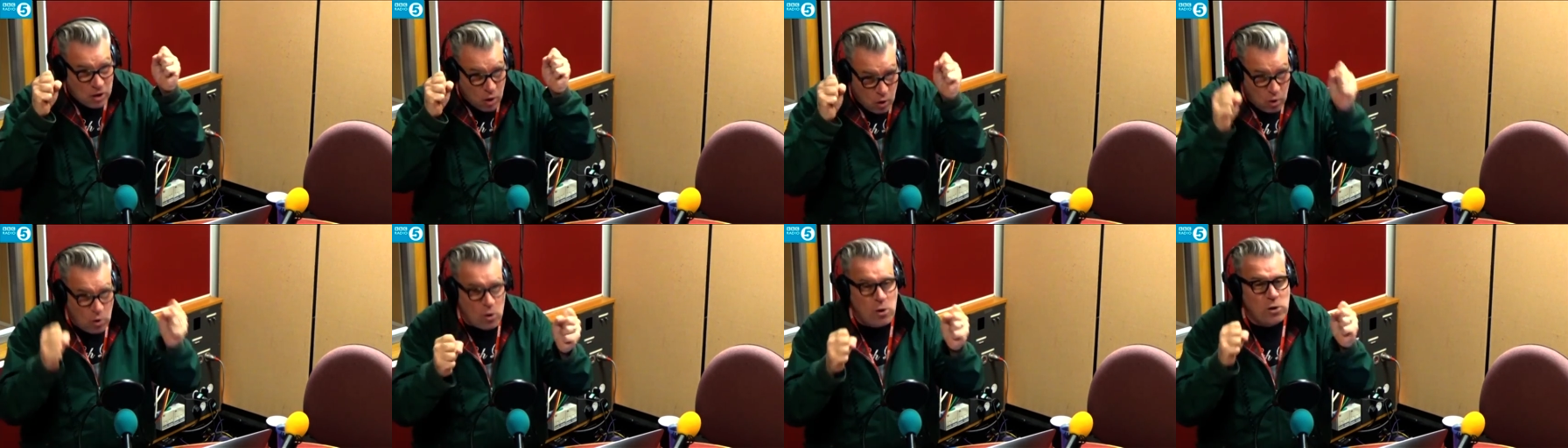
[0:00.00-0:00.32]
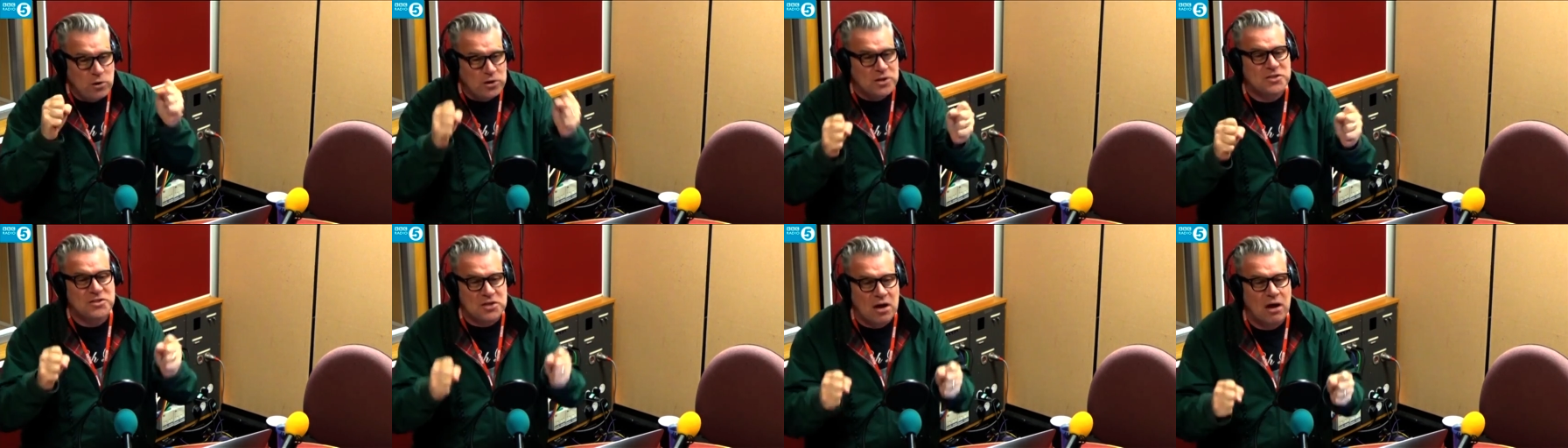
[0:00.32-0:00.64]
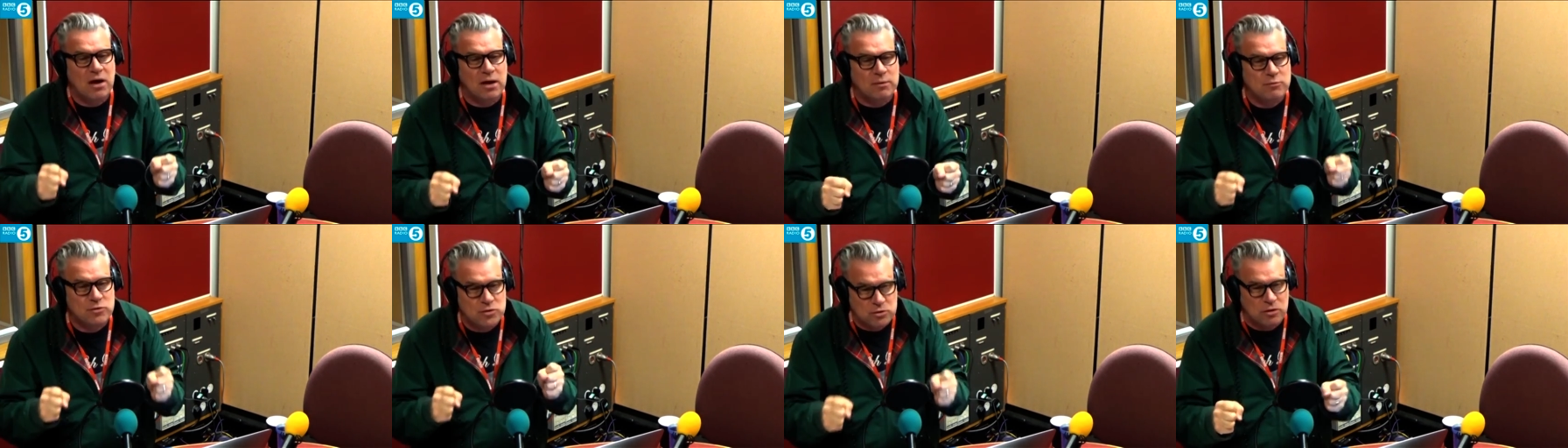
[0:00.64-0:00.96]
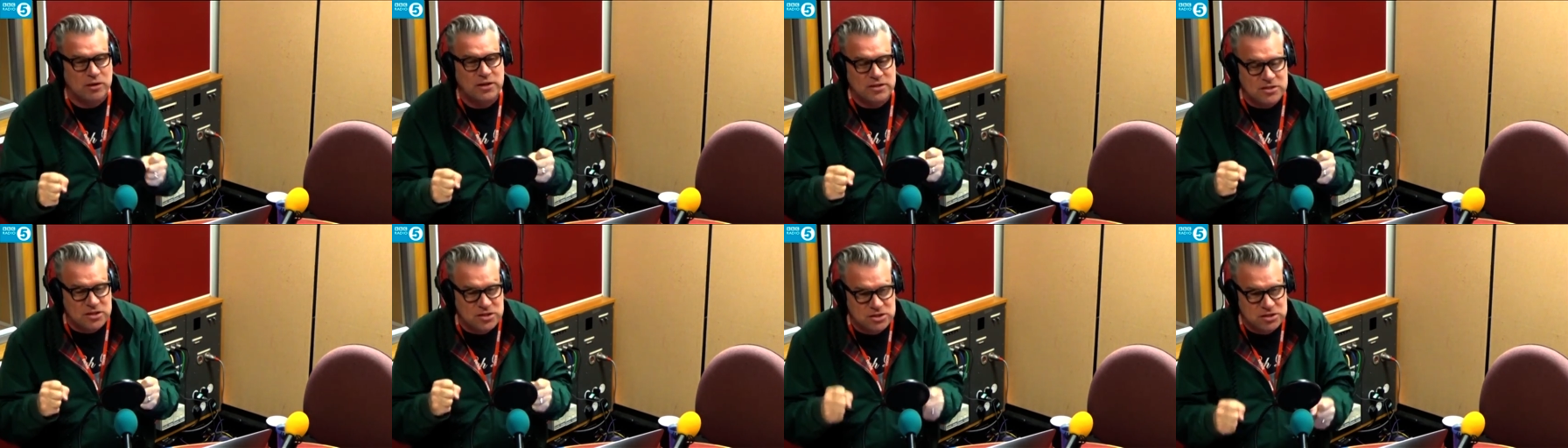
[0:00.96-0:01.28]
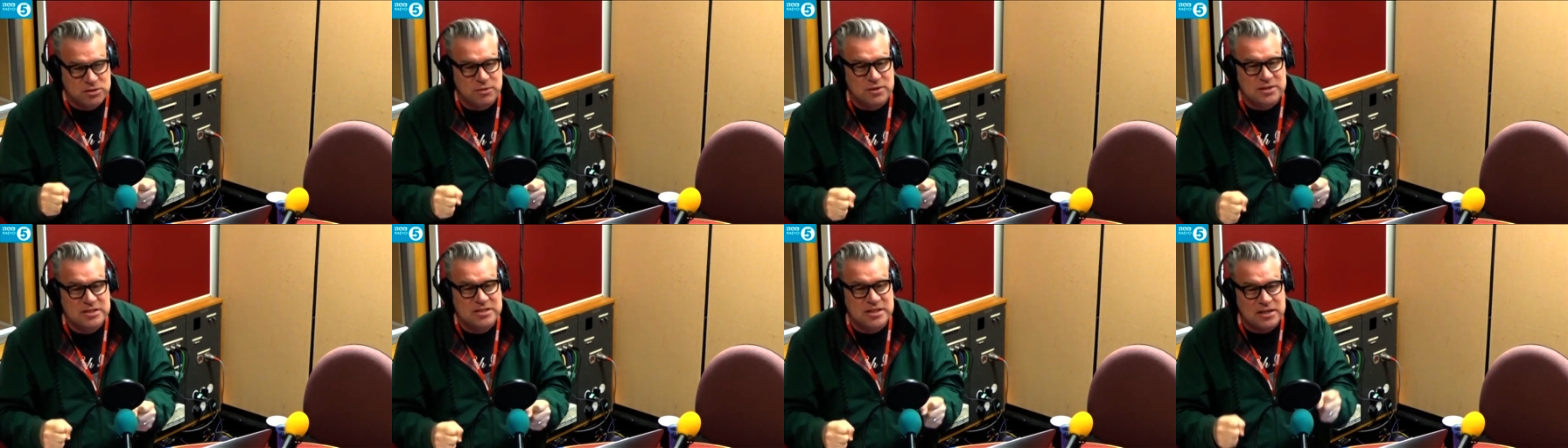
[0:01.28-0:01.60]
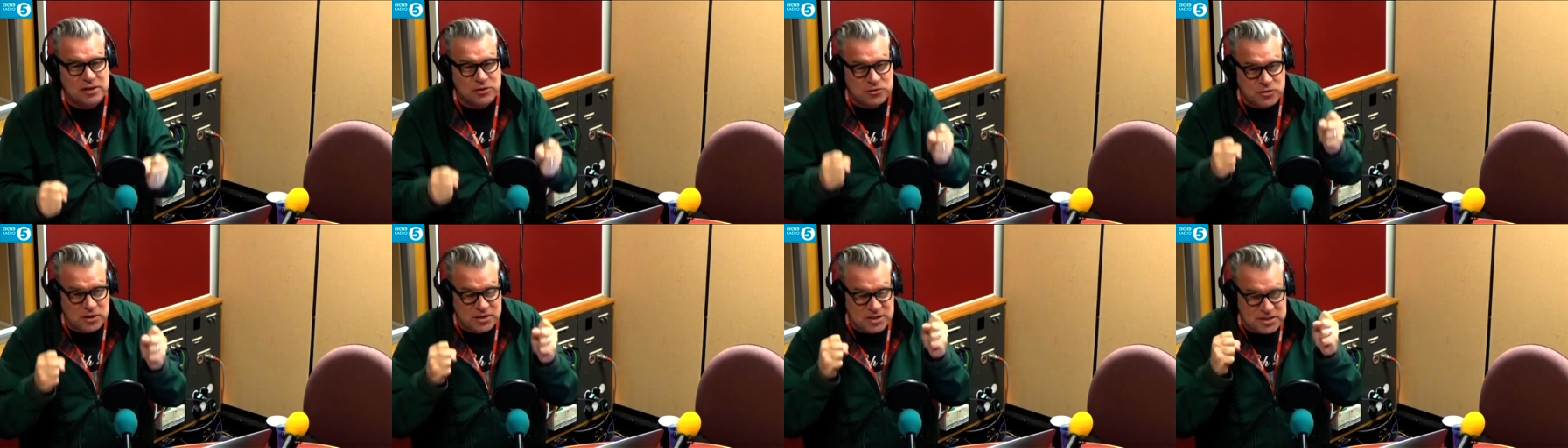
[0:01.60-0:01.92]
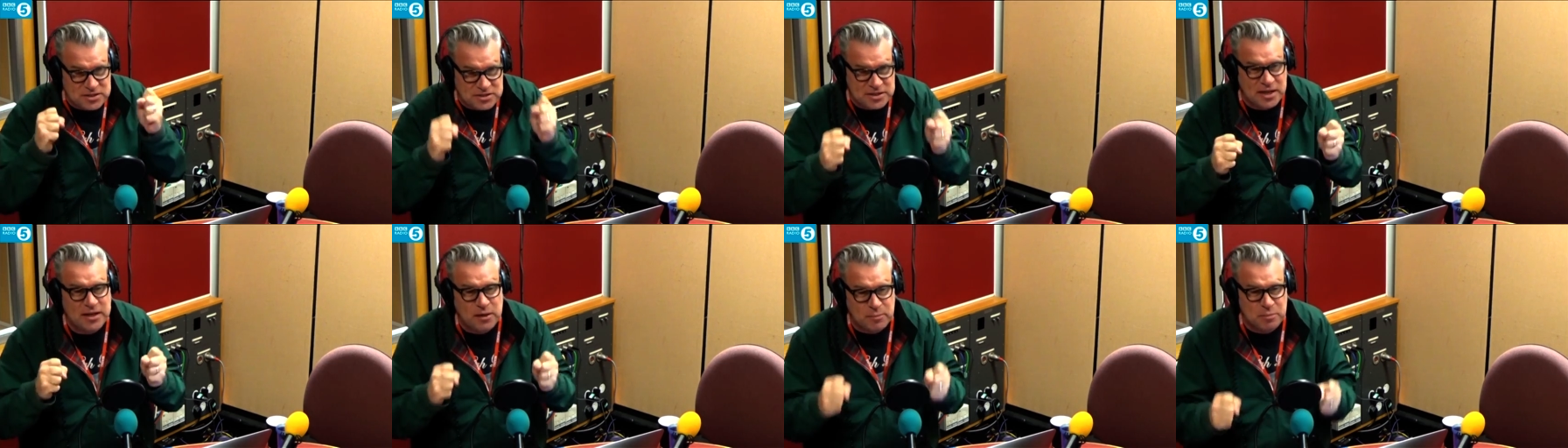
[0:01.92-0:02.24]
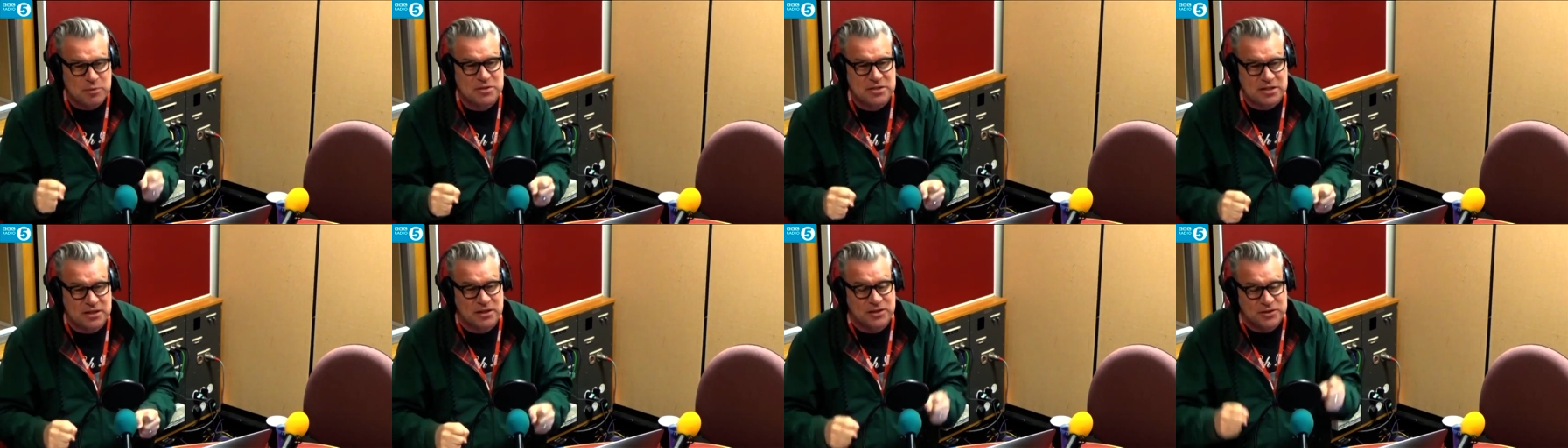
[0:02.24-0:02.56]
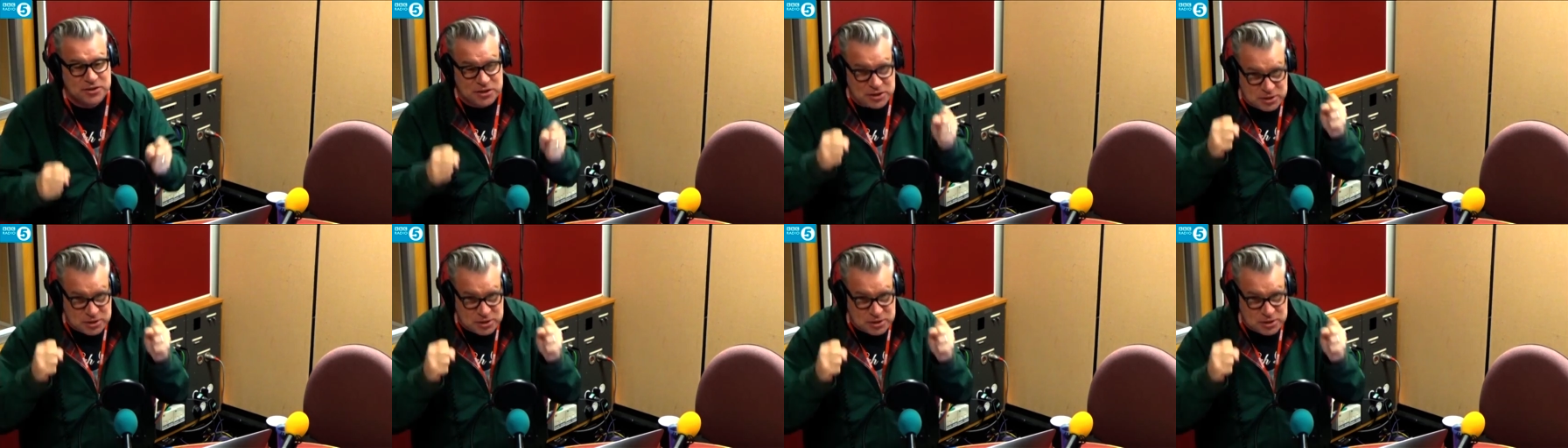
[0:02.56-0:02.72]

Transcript: all the time trying to do a deal, trying to set up a deal,